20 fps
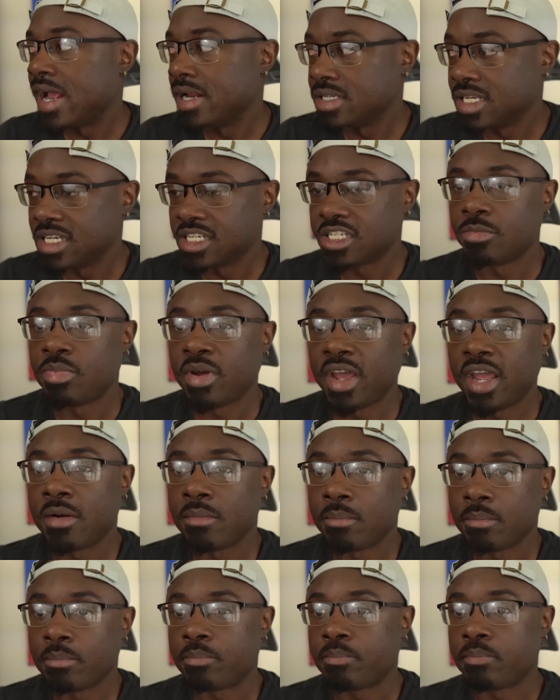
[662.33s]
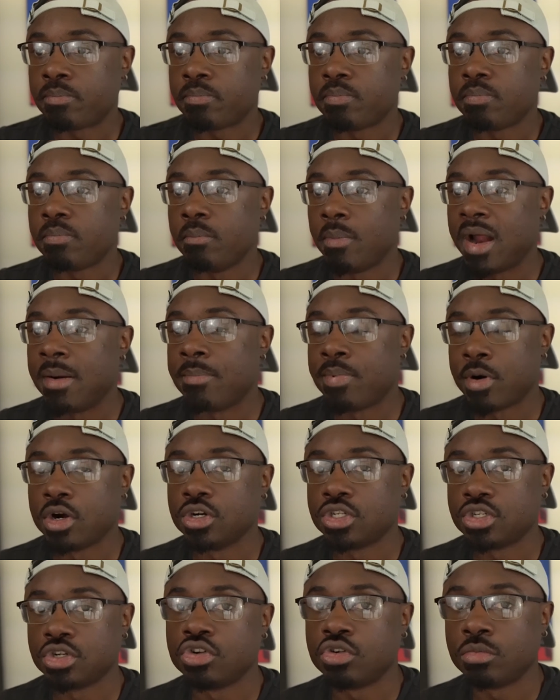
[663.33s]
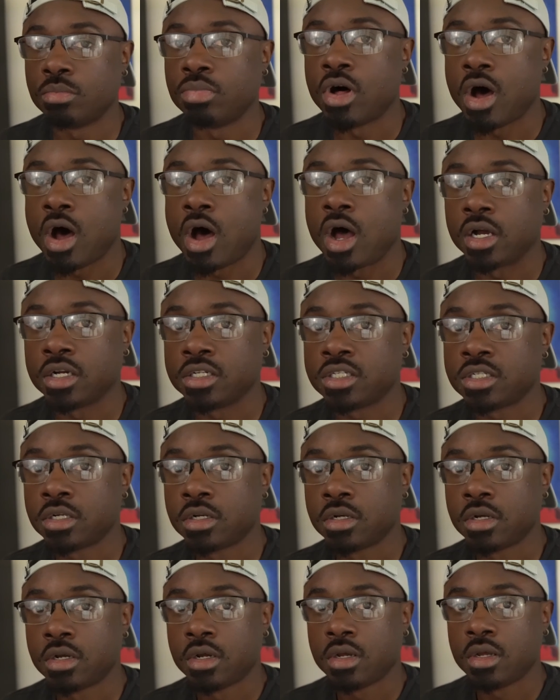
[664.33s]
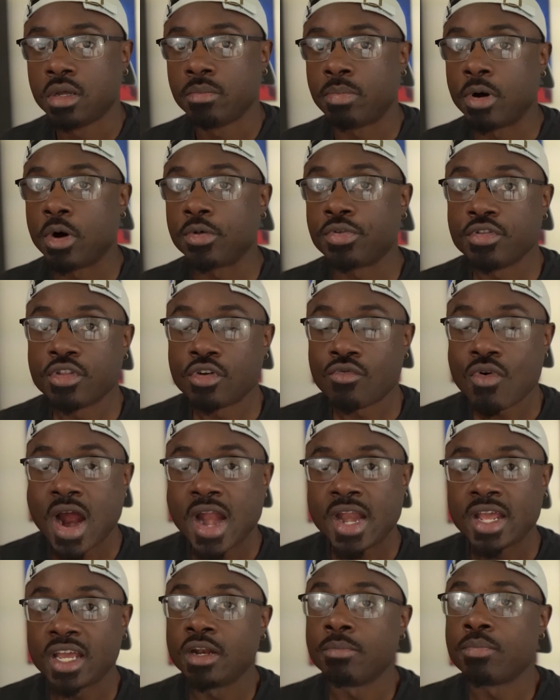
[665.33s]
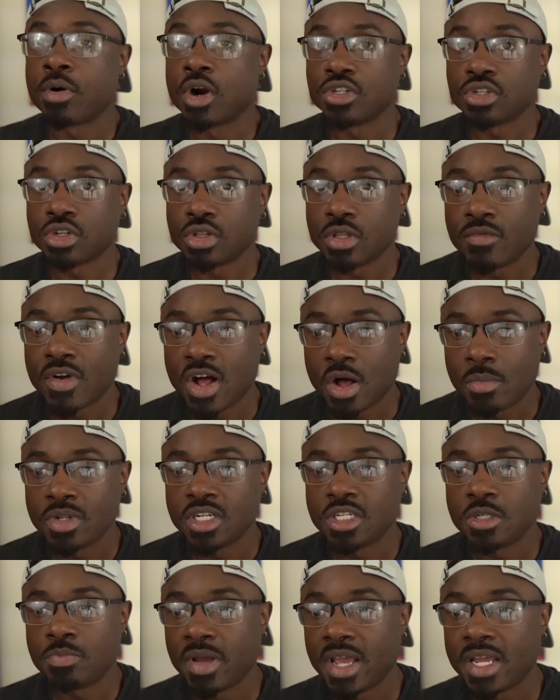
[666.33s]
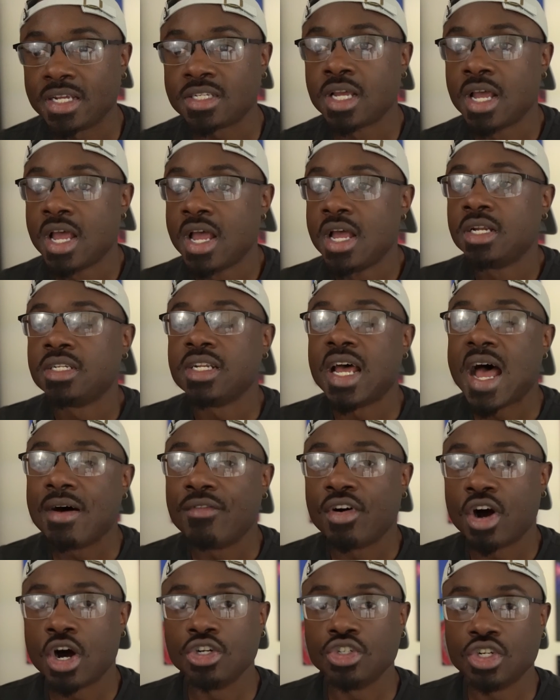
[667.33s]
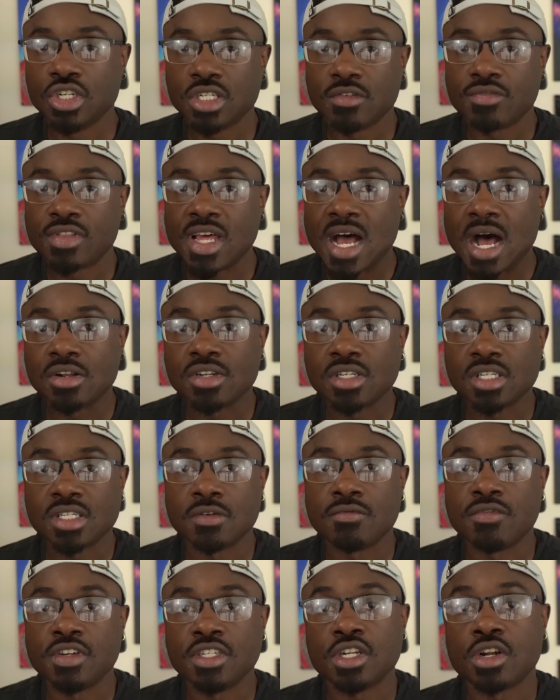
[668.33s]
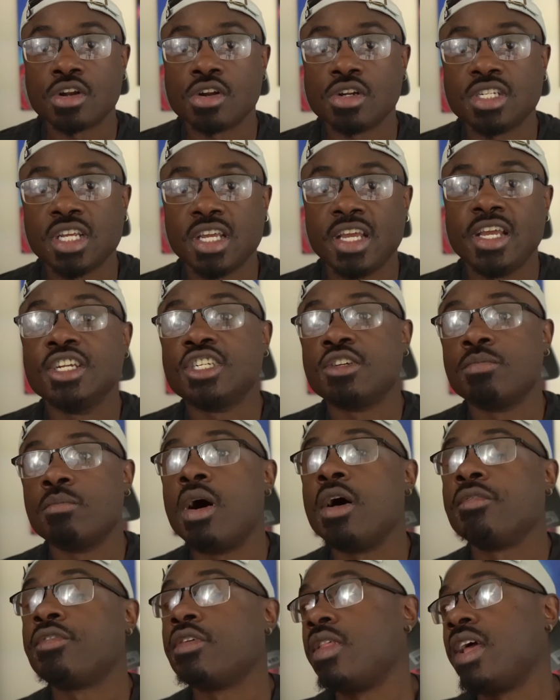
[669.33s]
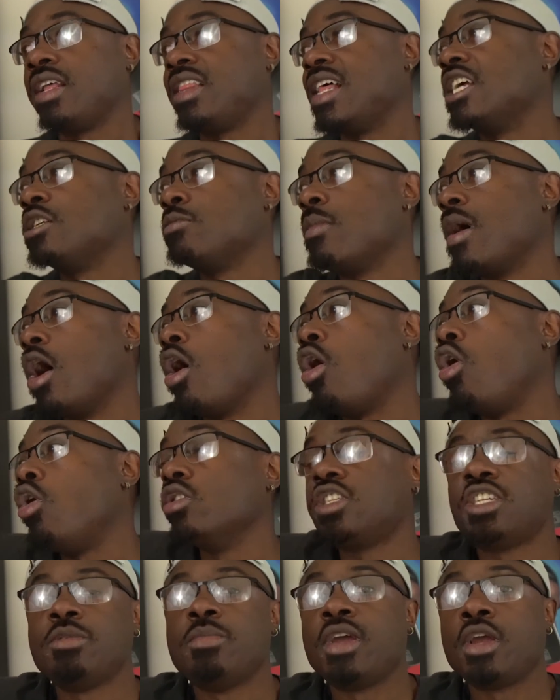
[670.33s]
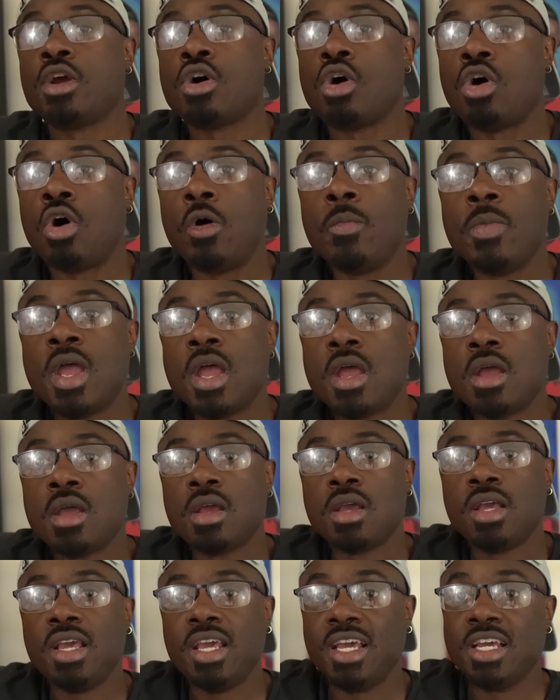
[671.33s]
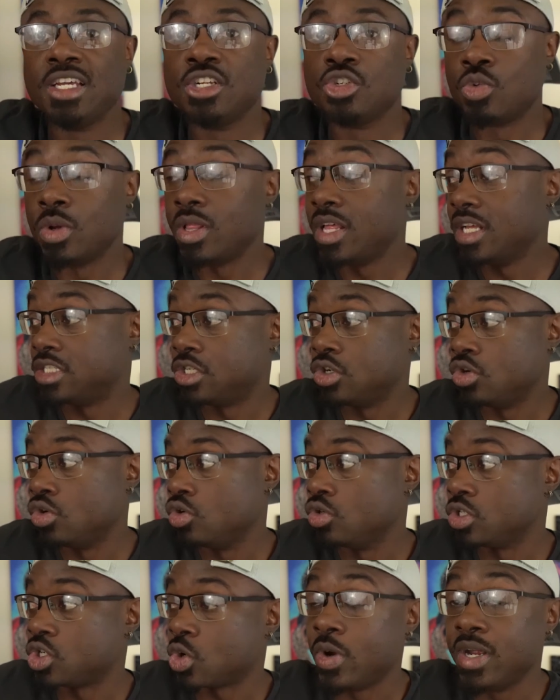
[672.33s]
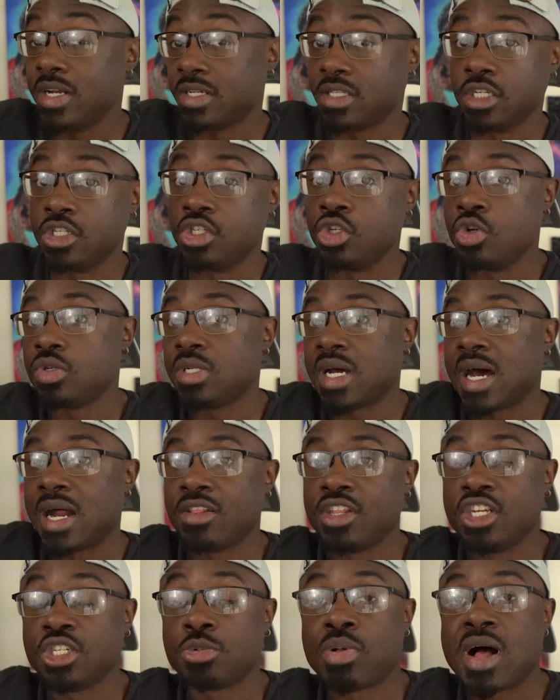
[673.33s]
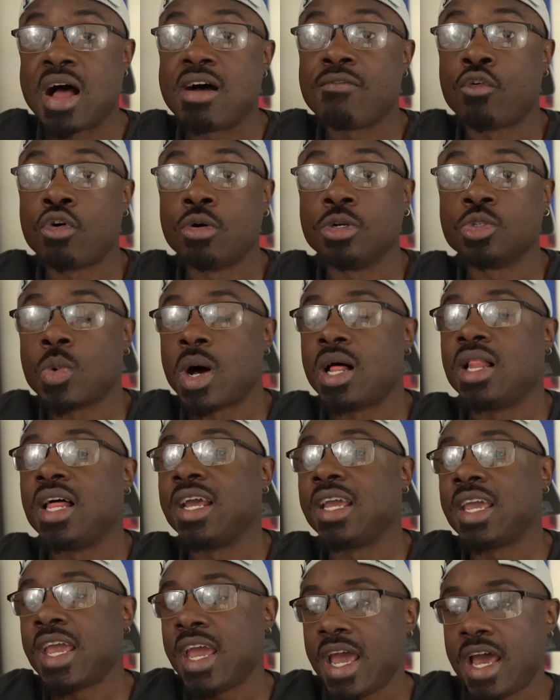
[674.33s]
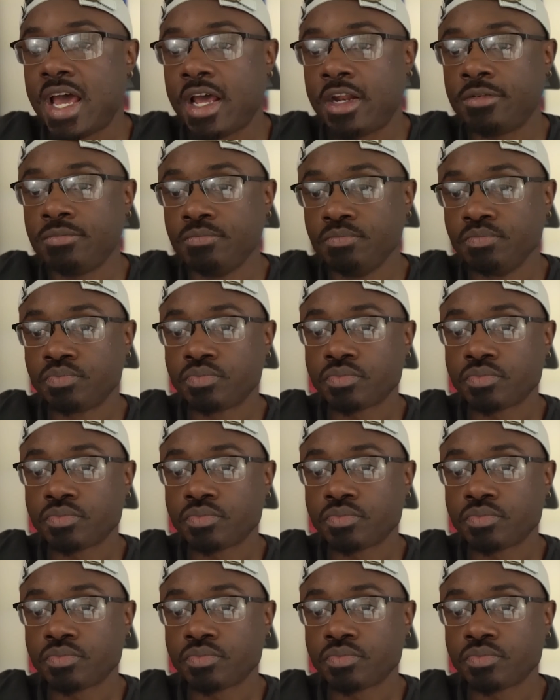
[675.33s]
anticipate my personal blogs, both in the writing and personal development space, to have hundreds of thousands of visitors each month. And like, that's my ultimate goal, is really to squeeze the juice out of these platforms while I can,